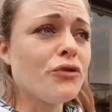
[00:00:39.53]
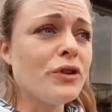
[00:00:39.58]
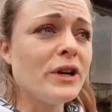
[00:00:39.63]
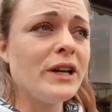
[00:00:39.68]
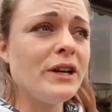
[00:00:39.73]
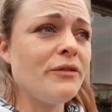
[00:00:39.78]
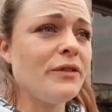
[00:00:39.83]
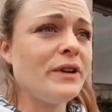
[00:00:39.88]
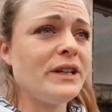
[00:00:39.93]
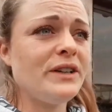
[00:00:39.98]

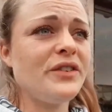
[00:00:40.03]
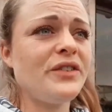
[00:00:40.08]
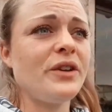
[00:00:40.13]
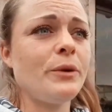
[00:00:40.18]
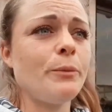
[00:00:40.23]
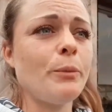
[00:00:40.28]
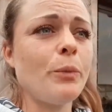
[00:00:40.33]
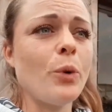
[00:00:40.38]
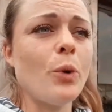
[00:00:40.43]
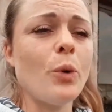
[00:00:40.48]
Really
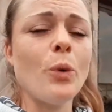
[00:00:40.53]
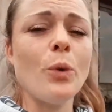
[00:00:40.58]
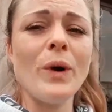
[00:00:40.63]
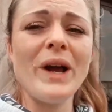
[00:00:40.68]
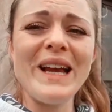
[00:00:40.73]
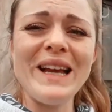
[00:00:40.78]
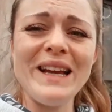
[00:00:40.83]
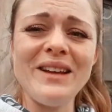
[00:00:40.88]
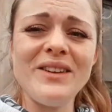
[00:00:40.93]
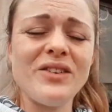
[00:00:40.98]
simple,
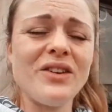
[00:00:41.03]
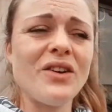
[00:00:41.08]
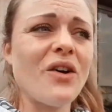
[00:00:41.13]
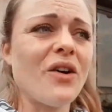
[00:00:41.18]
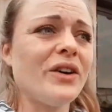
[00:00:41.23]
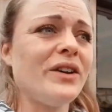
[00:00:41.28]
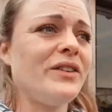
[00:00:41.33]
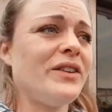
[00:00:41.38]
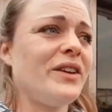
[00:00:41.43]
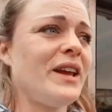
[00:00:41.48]
easy
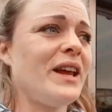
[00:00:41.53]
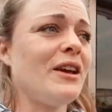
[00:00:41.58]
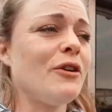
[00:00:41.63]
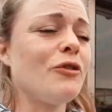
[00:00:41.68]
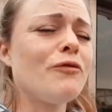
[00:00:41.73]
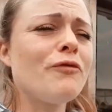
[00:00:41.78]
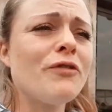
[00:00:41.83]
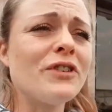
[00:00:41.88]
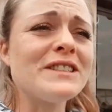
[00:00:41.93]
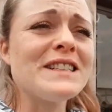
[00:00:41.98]
idea,
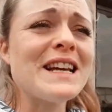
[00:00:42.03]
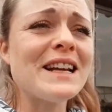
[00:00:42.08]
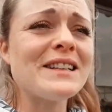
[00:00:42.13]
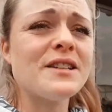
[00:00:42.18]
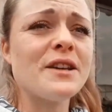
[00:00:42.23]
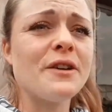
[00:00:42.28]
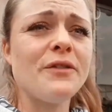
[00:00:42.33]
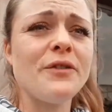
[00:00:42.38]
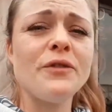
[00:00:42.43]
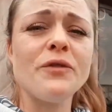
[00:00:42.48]

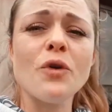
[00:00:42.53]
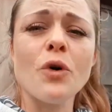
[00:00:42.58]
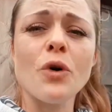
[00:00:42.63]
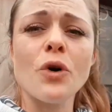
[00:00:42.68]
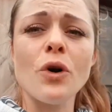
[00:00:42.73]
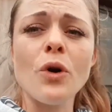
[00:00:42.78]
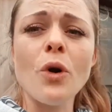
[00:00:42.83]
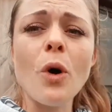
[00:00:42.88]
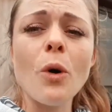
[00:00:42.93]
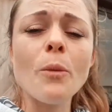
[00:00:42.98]
fantastic if you've got
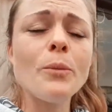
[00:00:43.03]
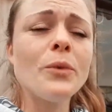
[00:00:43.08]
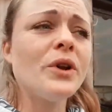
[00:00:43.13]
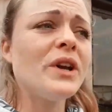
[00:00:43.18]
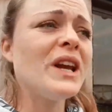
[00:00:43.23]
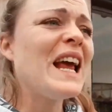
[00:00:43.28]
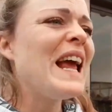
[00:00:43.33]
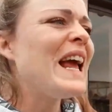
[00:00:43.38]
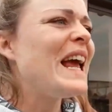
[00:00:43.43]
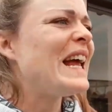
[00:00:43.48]
an
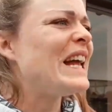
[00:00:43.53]
allotment.